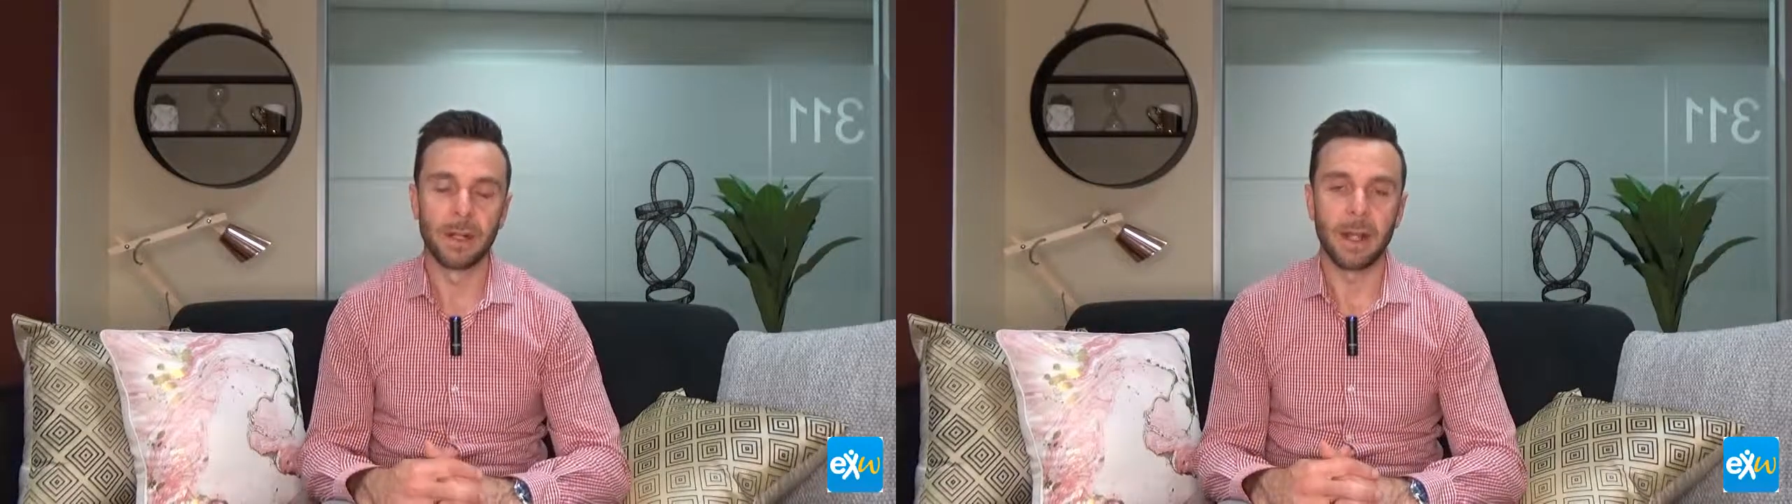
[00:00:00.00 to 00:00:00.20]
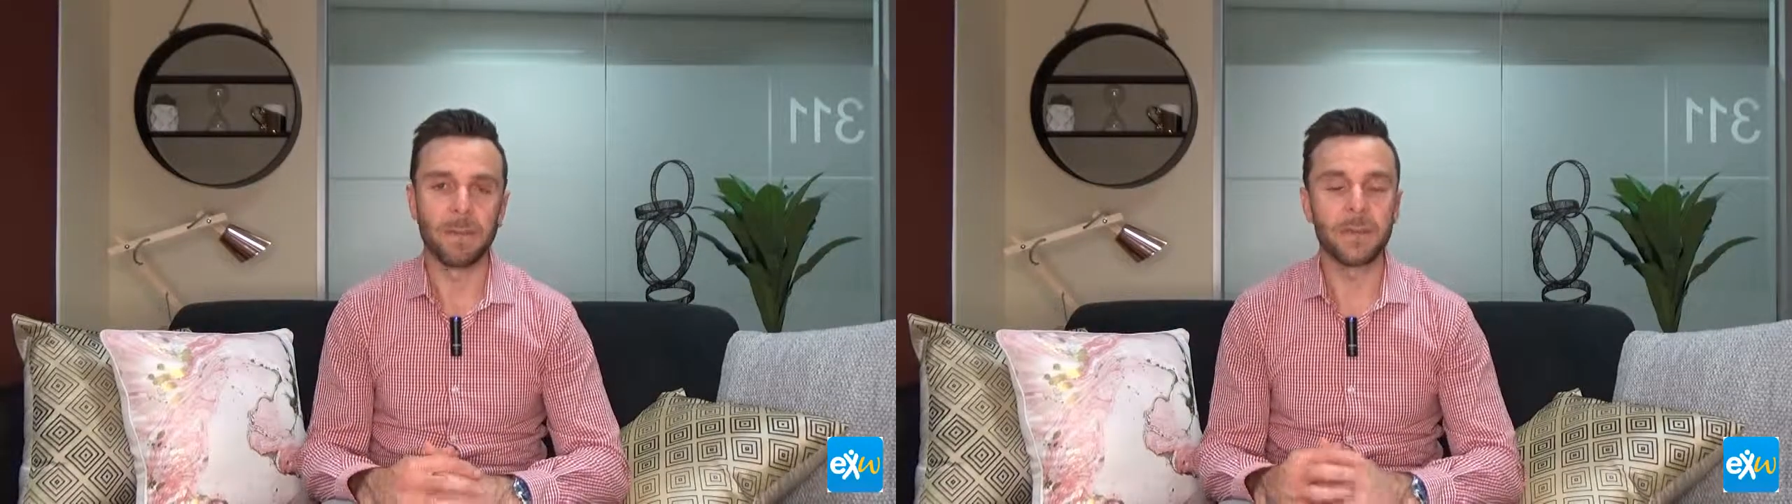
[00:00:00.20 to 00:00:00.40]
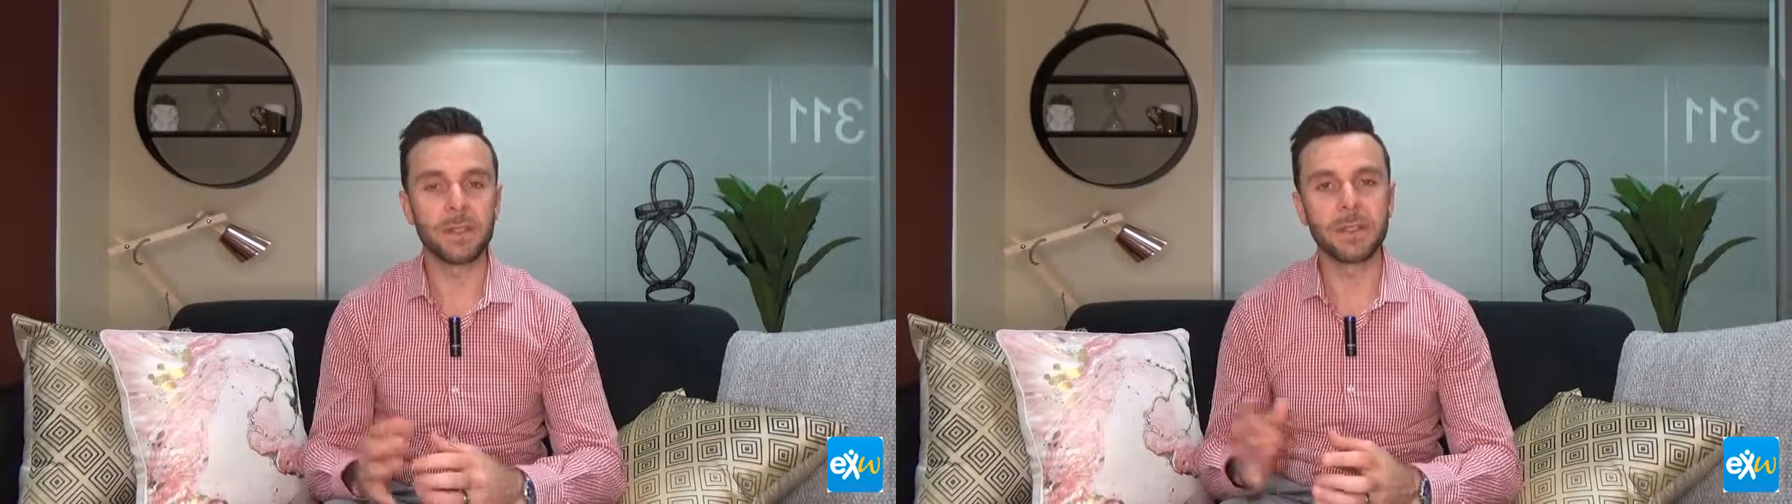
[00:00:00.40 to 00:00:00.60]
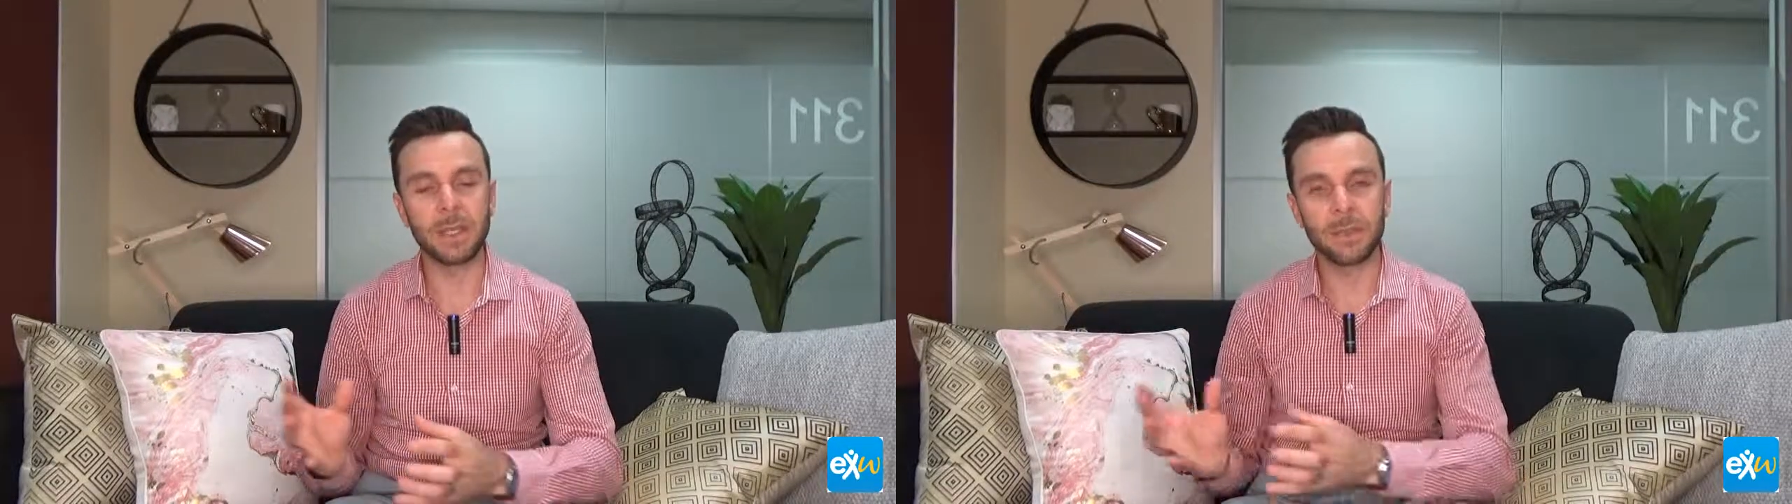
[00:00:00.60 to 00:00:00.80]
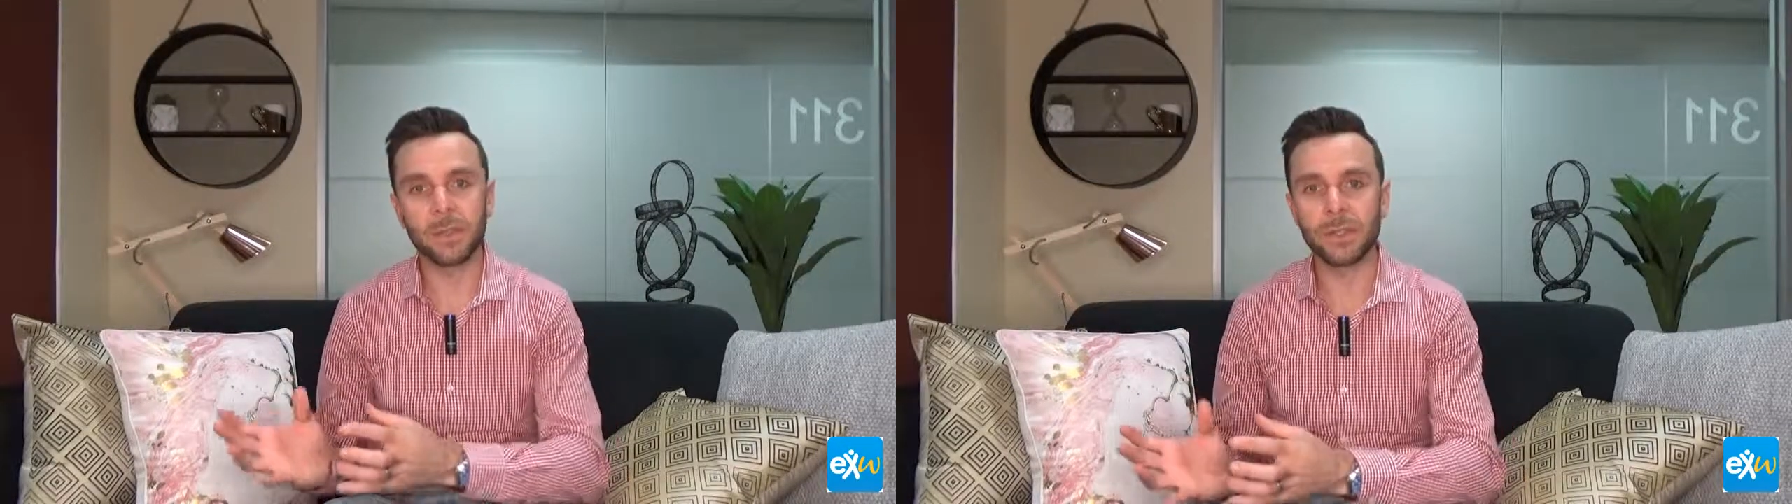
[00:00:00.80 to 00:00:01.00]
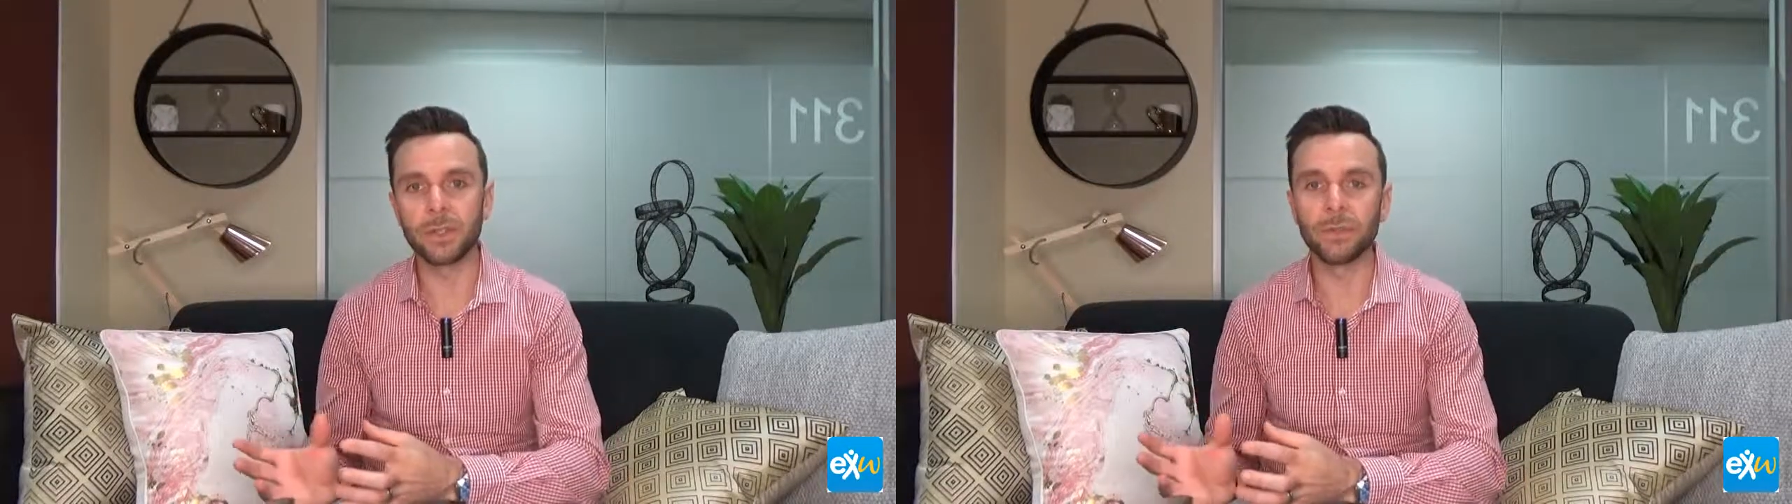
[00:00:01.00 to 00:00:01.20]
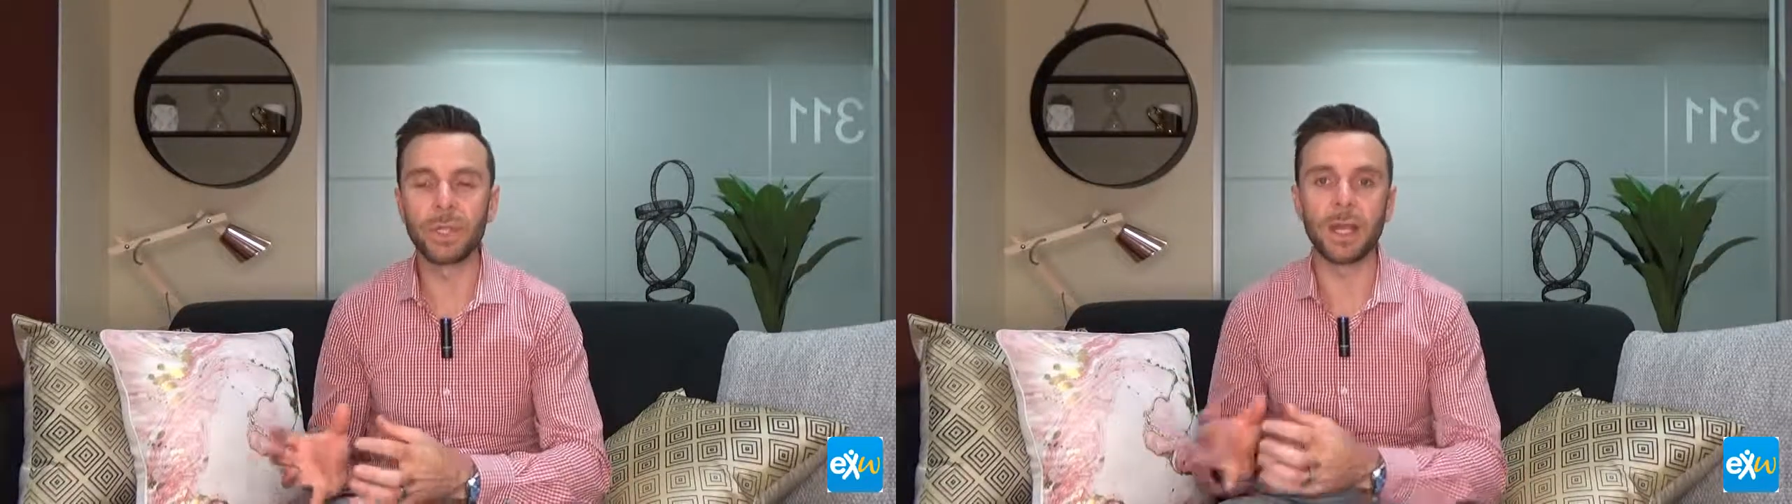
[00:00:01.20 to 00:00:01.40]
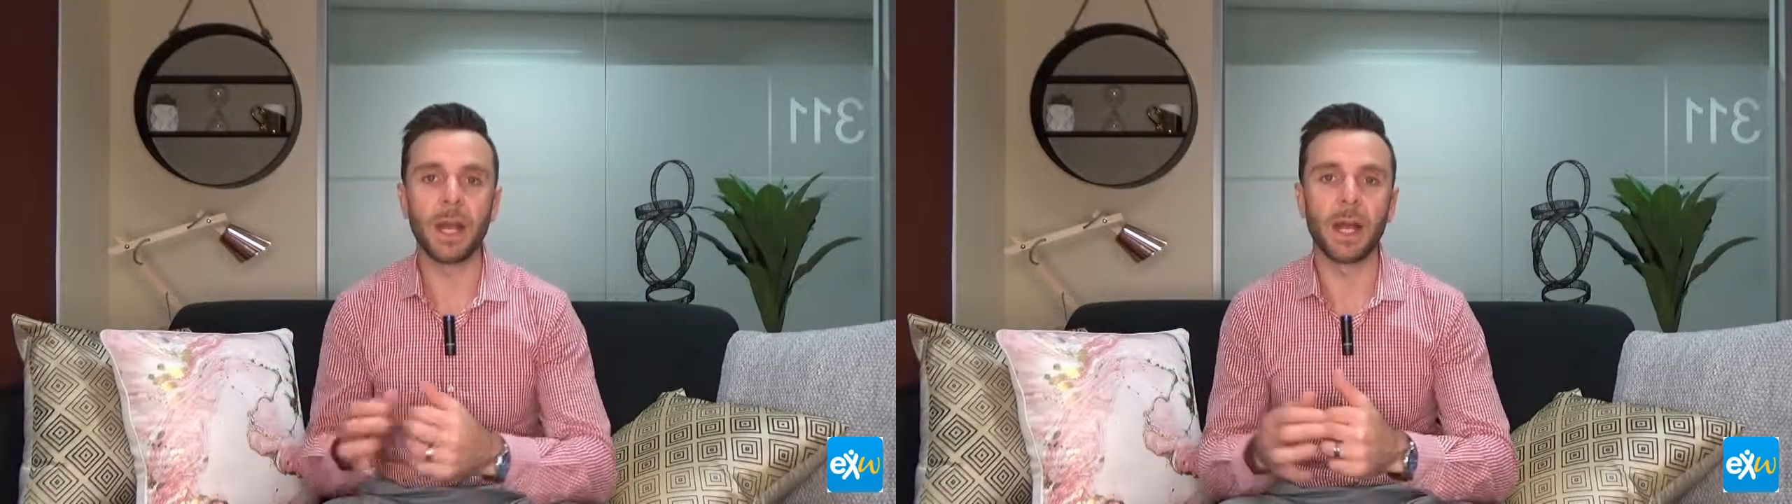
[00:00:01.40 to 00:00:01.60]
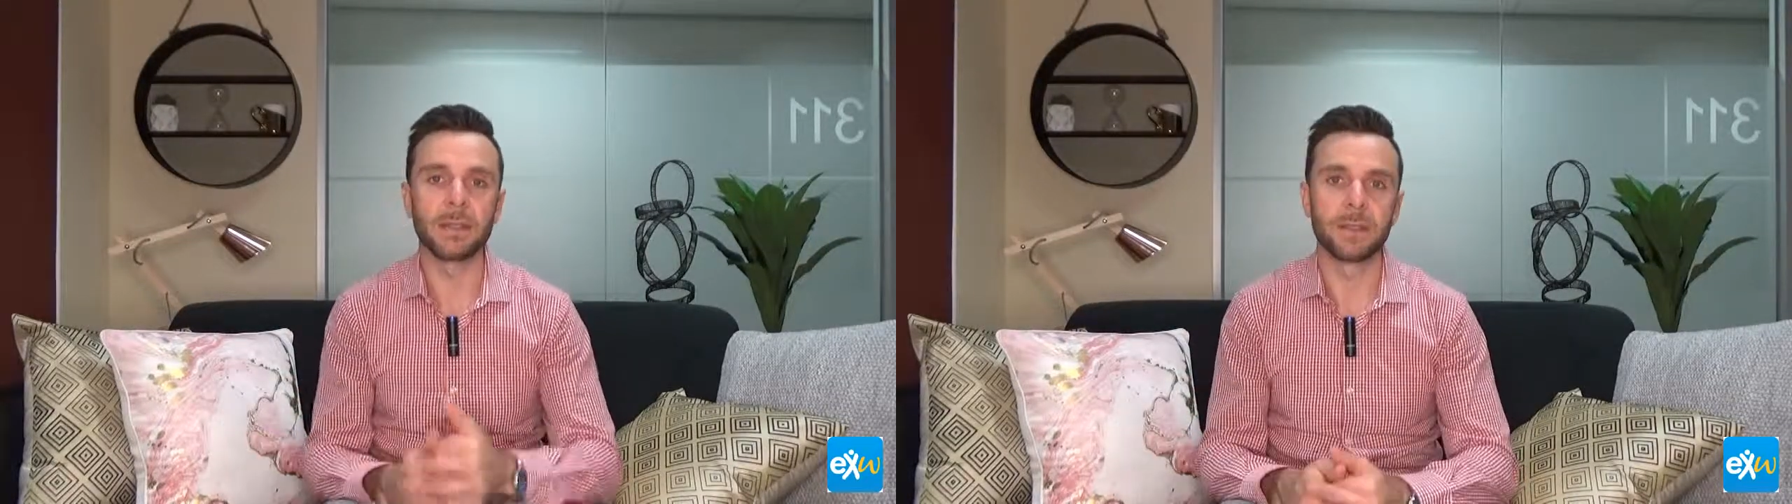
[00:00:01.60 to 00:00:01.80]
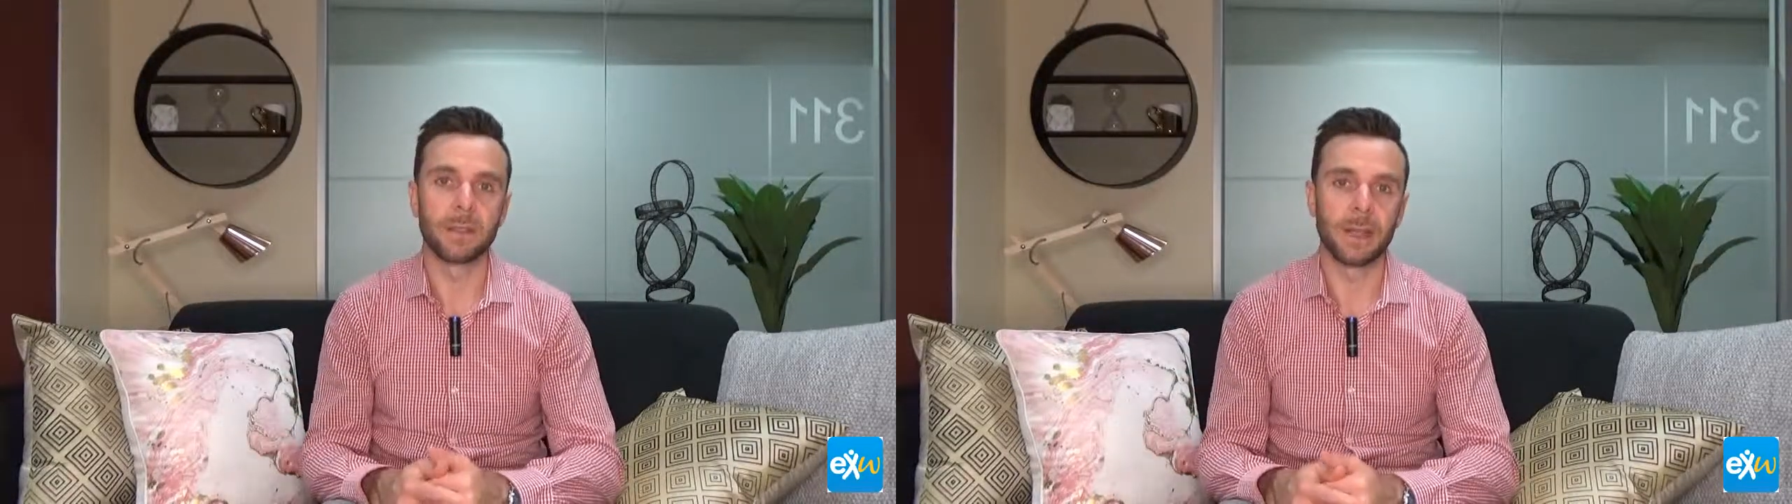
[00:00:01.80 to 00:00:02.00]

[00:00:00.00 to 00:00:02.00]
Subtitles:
And this is in the schoolyard